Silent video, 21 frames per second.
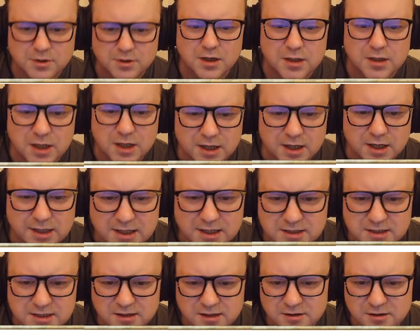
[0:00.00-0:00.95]
Yeah, I
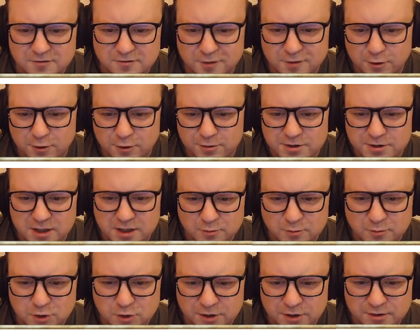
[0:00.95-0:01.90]
guess they did follow the same
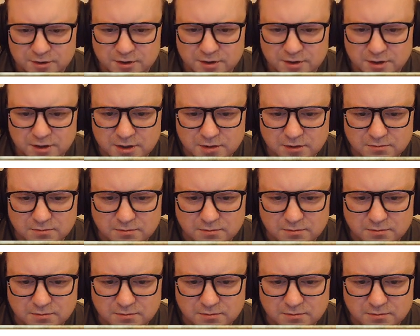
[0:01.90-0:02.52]
trend, didn't they?